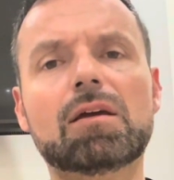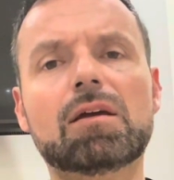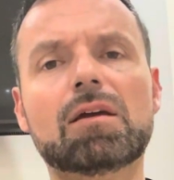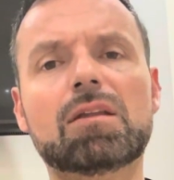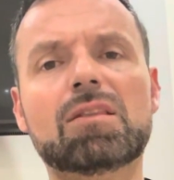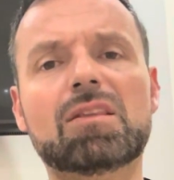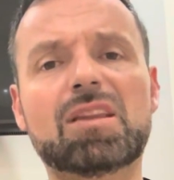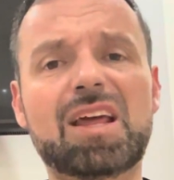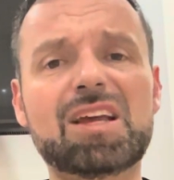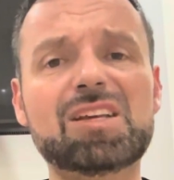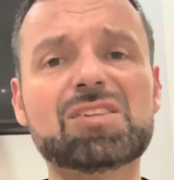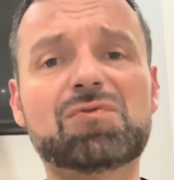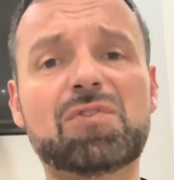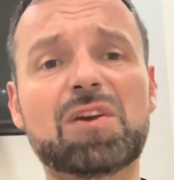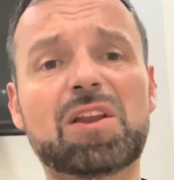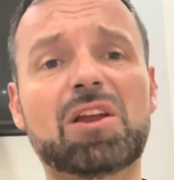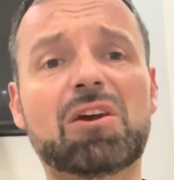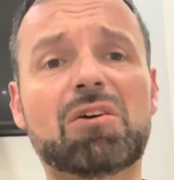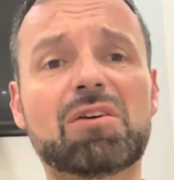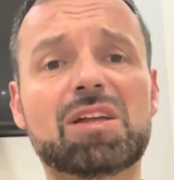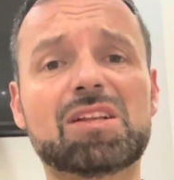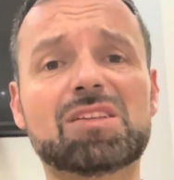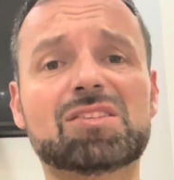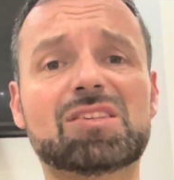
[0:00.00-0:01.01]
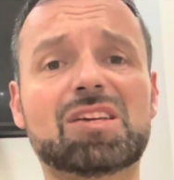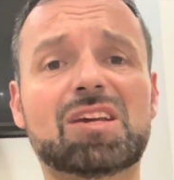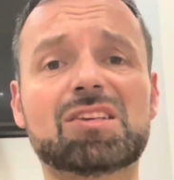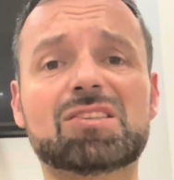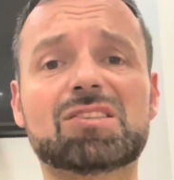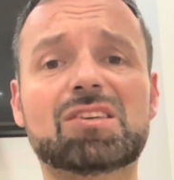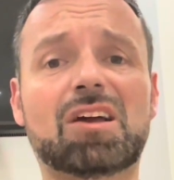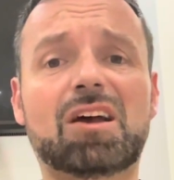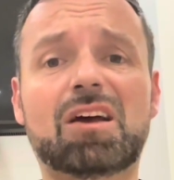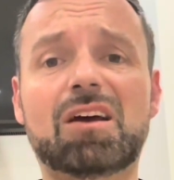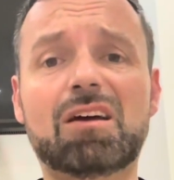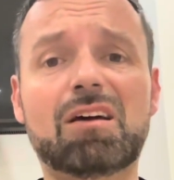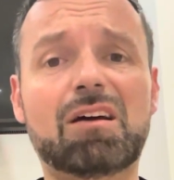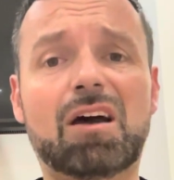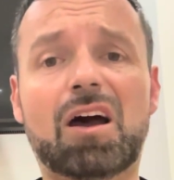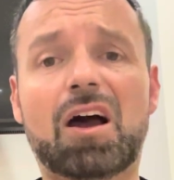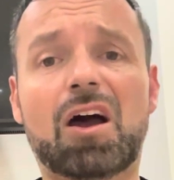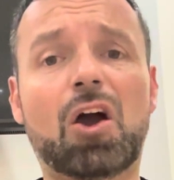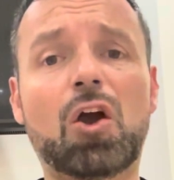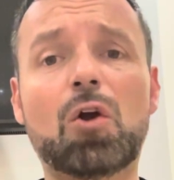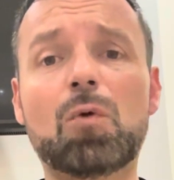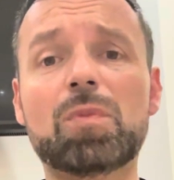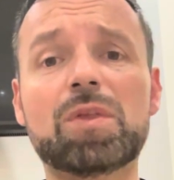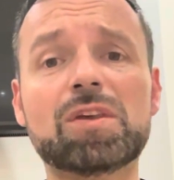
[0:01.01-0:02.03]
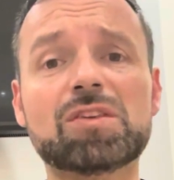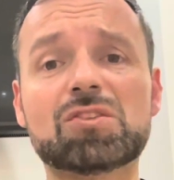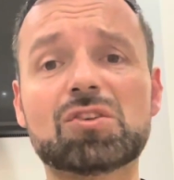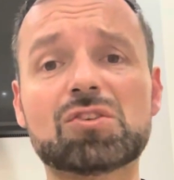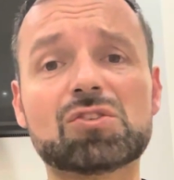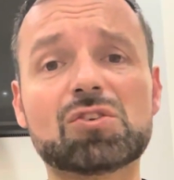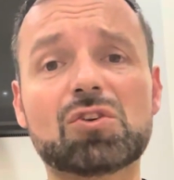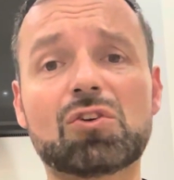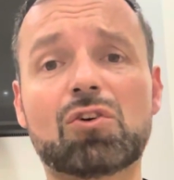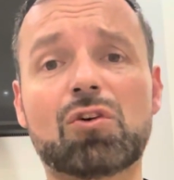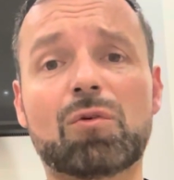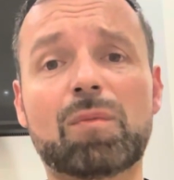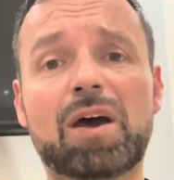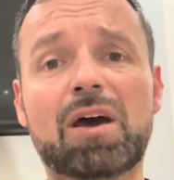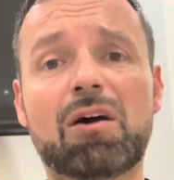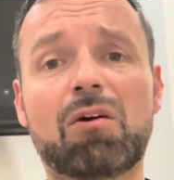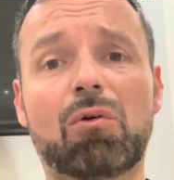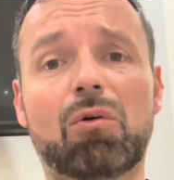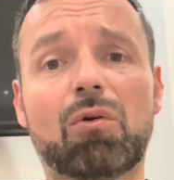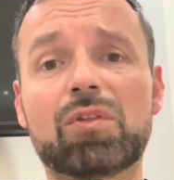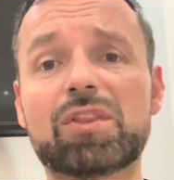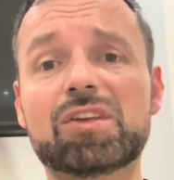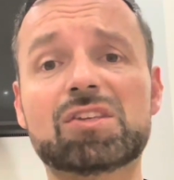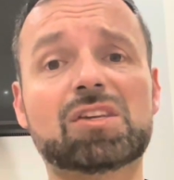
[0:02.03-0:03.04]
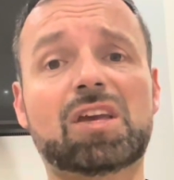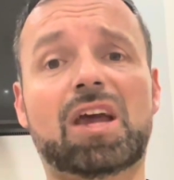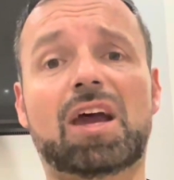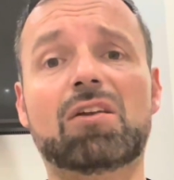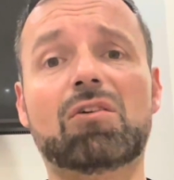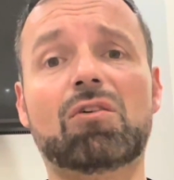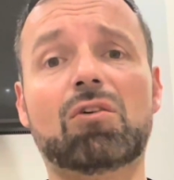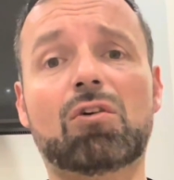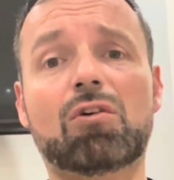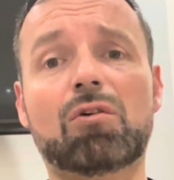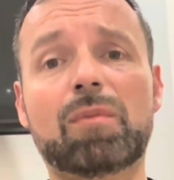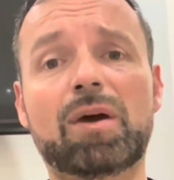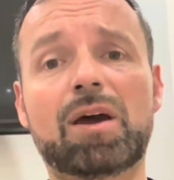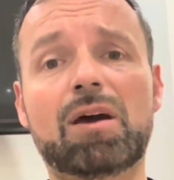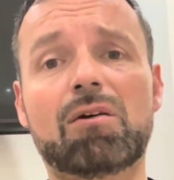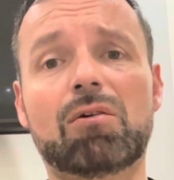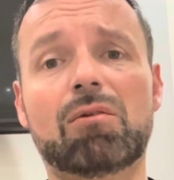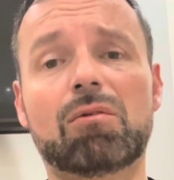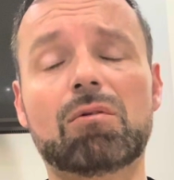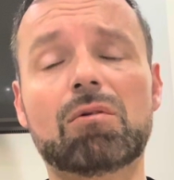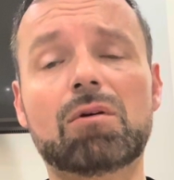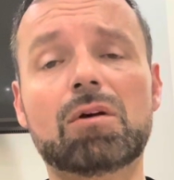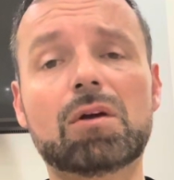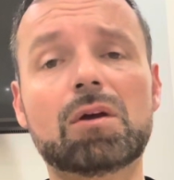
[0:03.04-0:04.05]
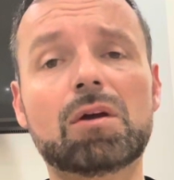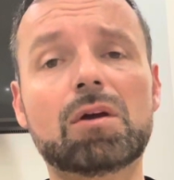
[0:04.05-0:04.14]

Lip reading: The next video then says, "I hope this doesn't come out, or this cannot come out."